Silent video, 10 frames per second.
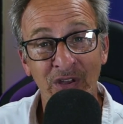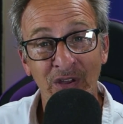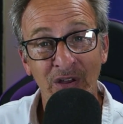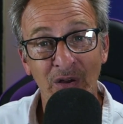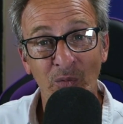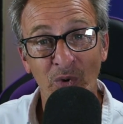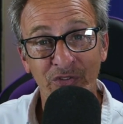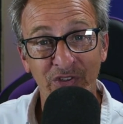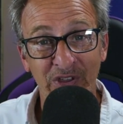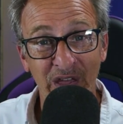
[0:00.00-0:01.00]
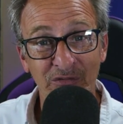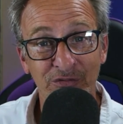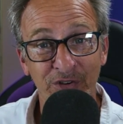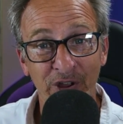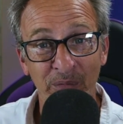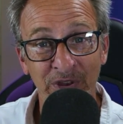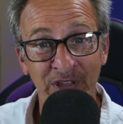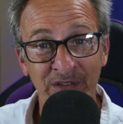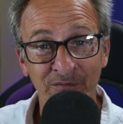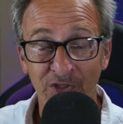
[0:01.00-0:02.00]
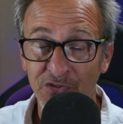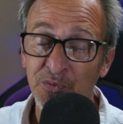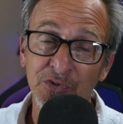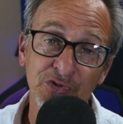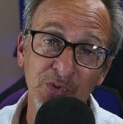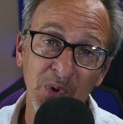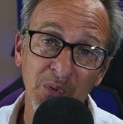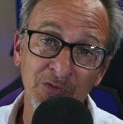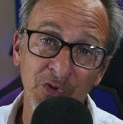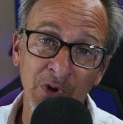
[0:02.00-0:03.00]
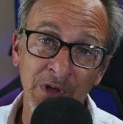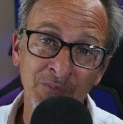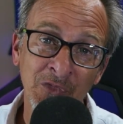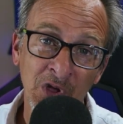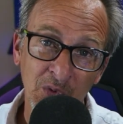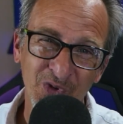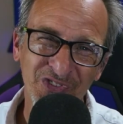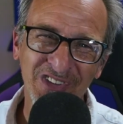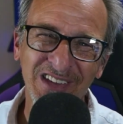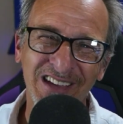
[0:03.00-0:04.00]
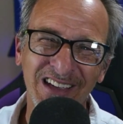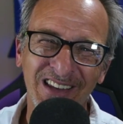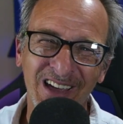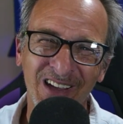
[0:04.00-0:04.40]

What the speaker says: once again for coming in. This was a short one for you. We'll see you again next